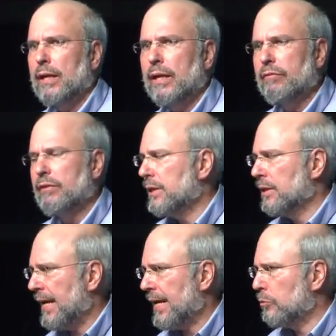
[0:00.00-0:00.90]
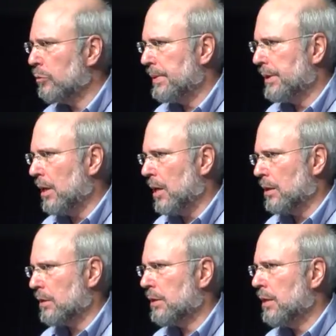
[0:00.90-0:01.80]
even the elect would be
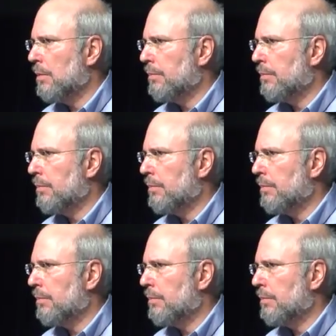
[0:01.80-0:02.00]
lost.